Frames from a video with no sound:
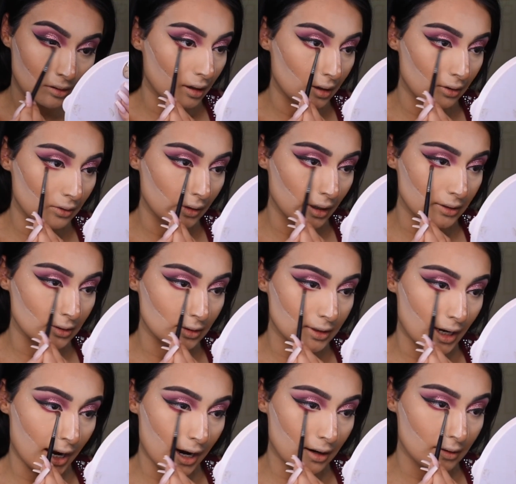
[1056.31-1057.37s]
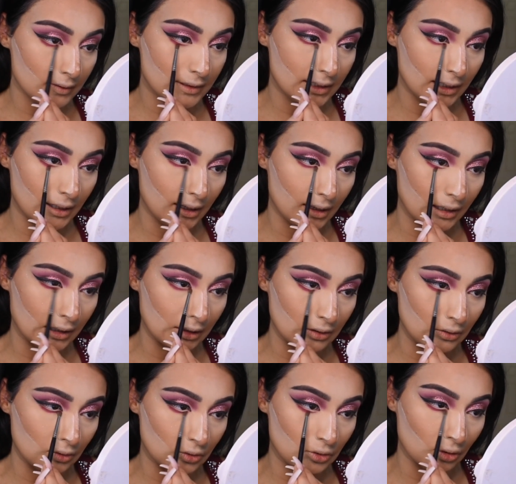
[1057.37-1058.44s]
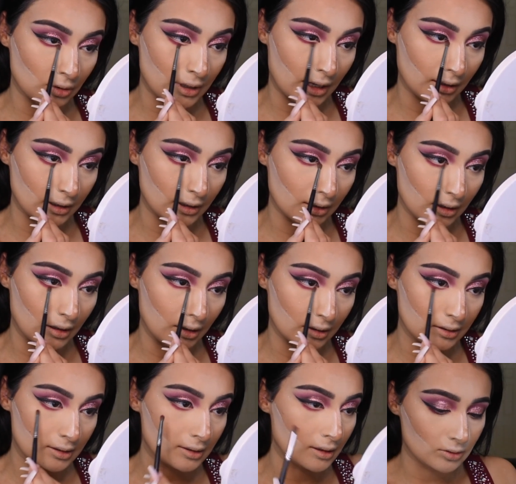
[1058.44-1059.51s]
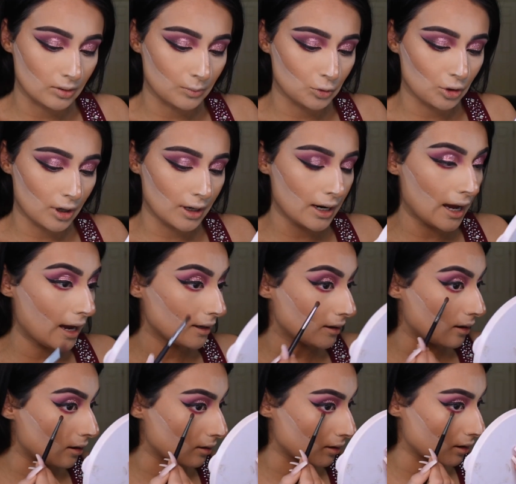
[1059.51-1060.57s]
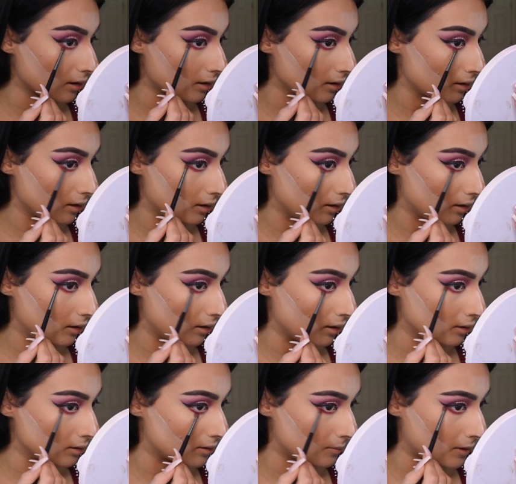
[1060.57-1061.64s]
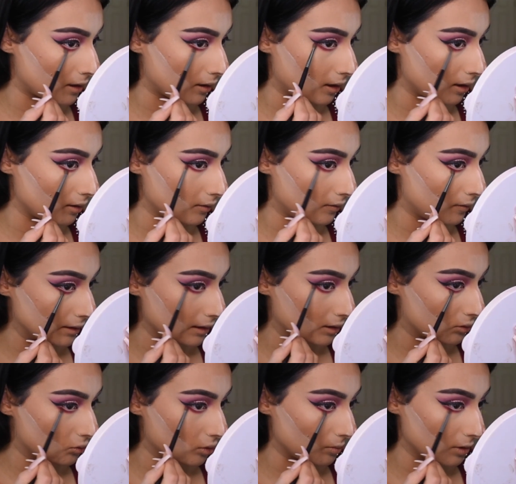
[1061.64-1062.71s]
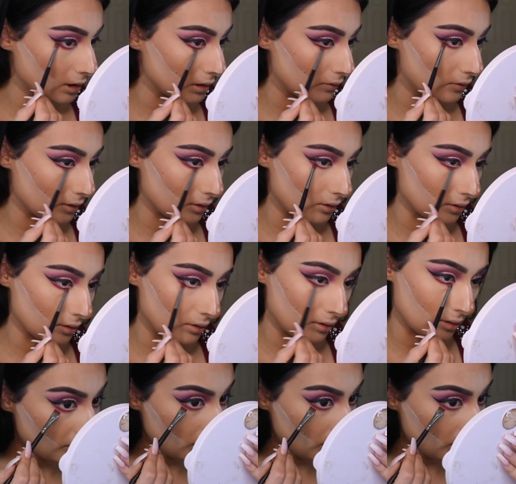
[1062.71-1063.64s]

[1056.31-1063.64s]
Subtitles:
I know you guys are tired of seeing neutral Nelly looks, so I'm trying to add color into my life. It's extremely difficult.